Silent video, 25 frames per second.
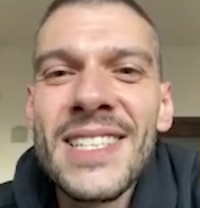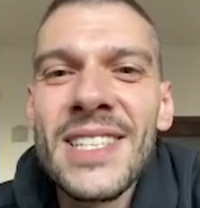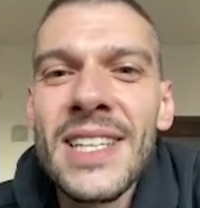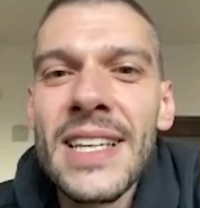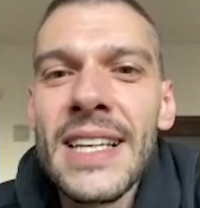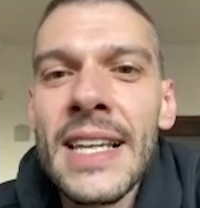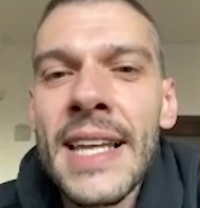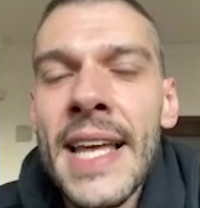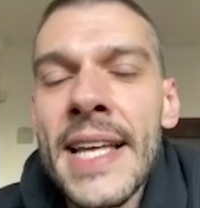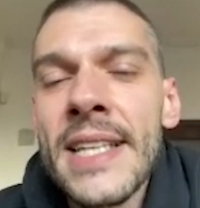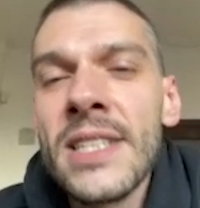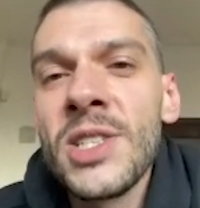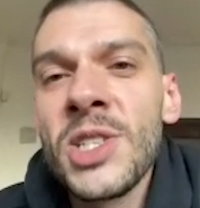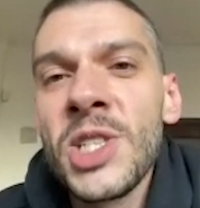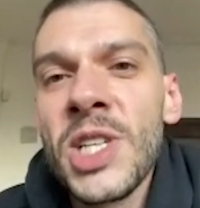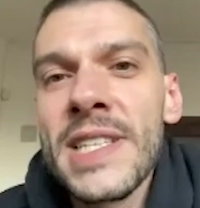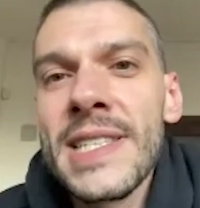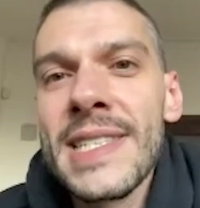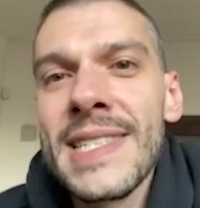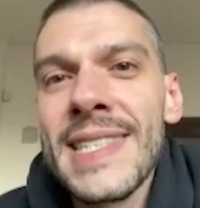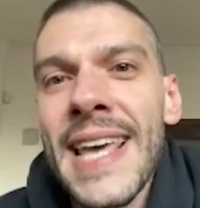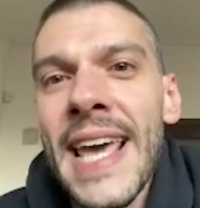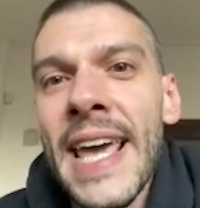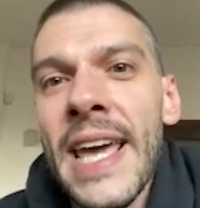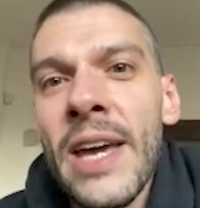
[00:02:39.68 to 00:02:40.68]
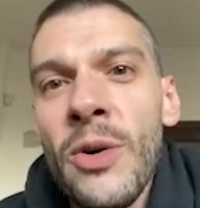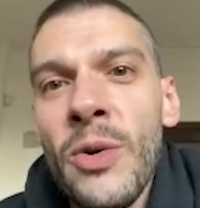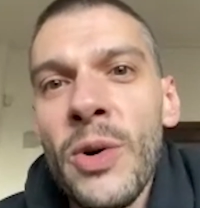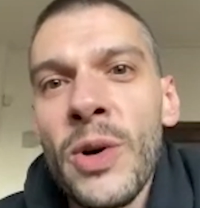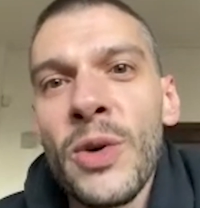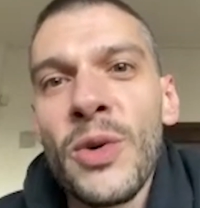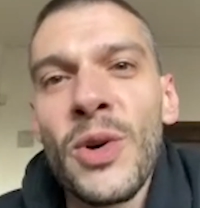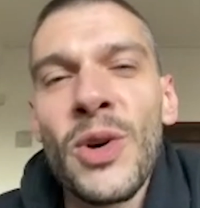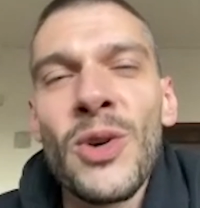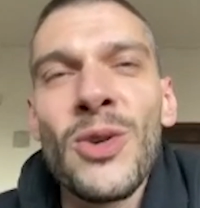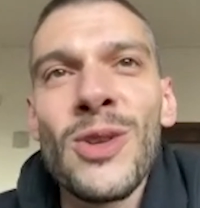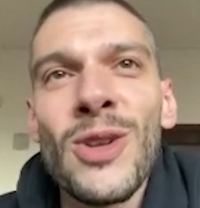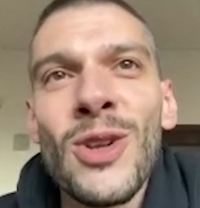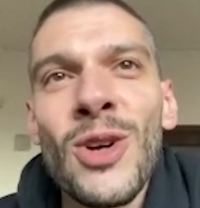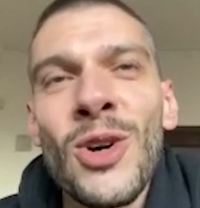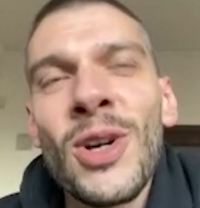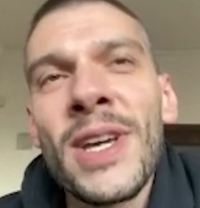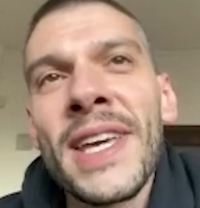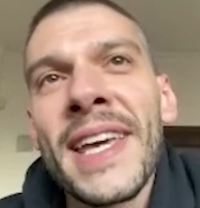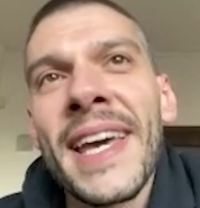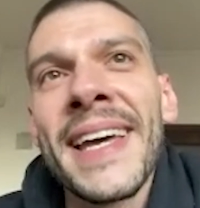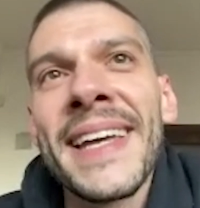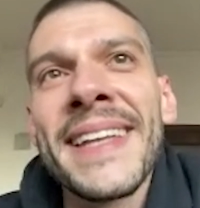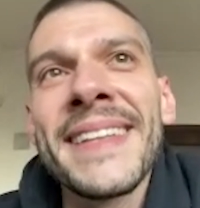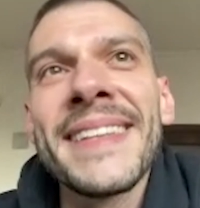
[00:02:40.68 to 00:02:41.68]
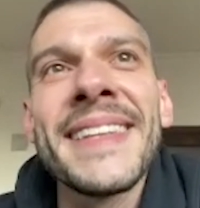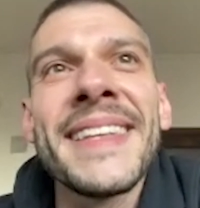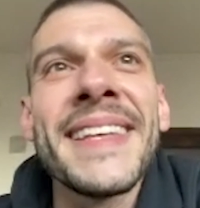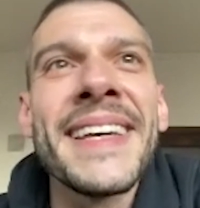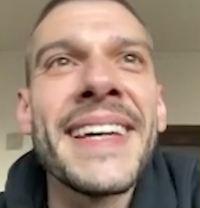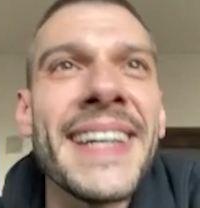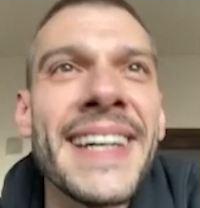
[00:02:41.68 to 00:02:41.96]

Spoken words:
Let's just say we will look at